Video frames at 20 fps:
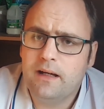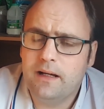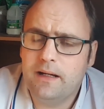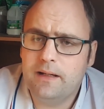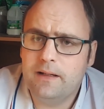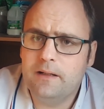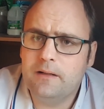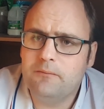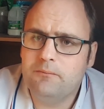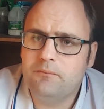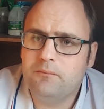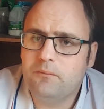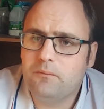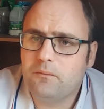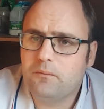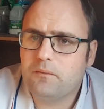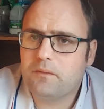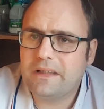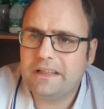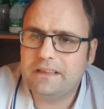
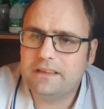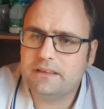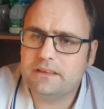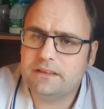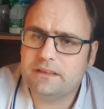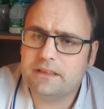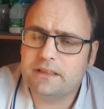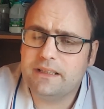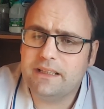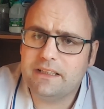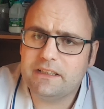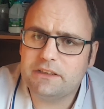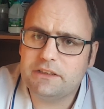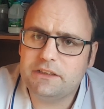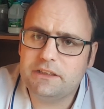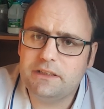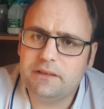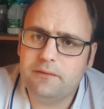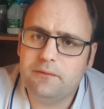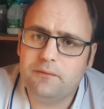So
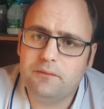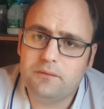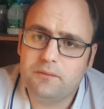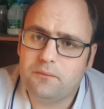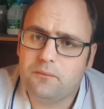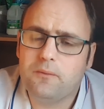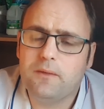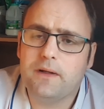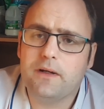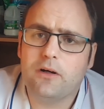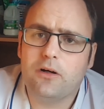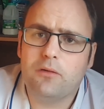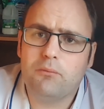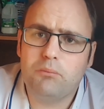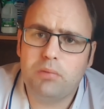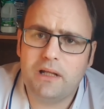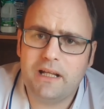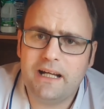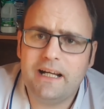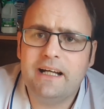next year we've got a
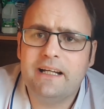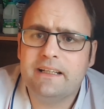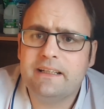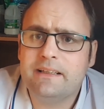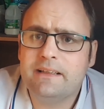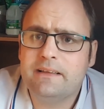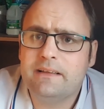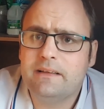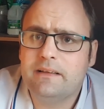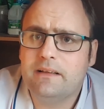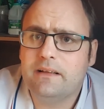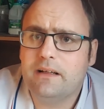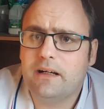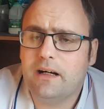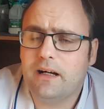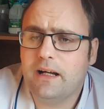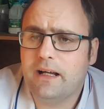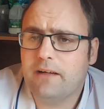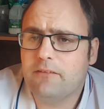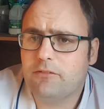plan.
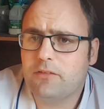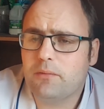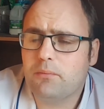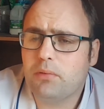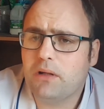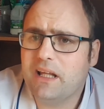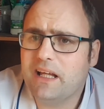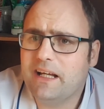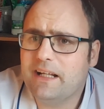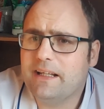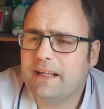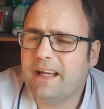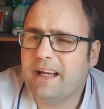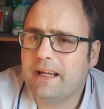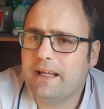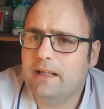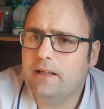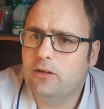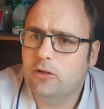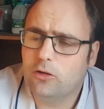I have to plan
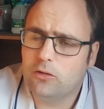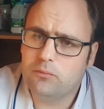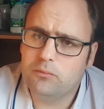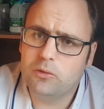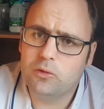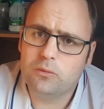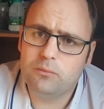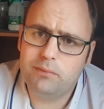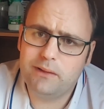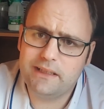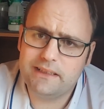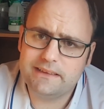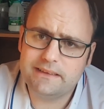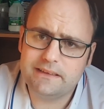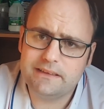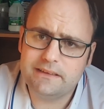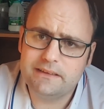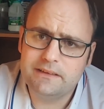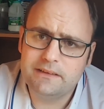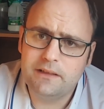a lot more
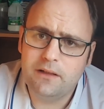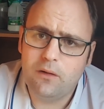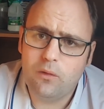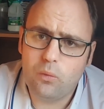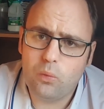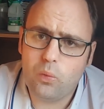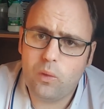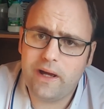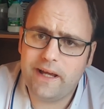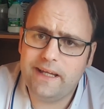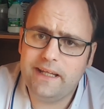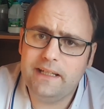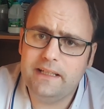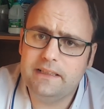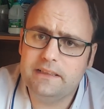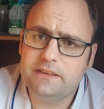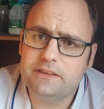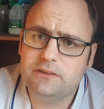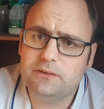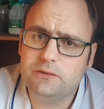better
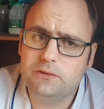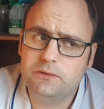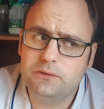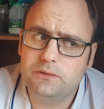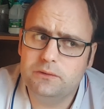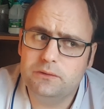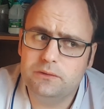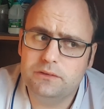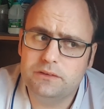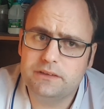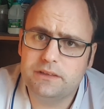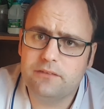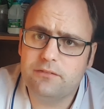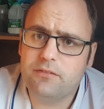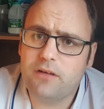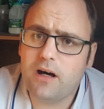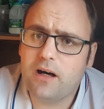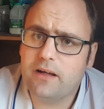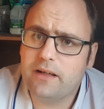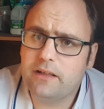way to
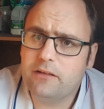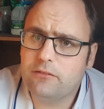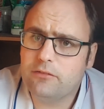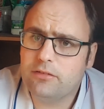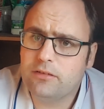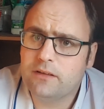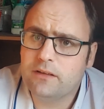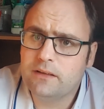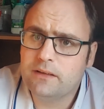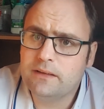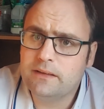survive,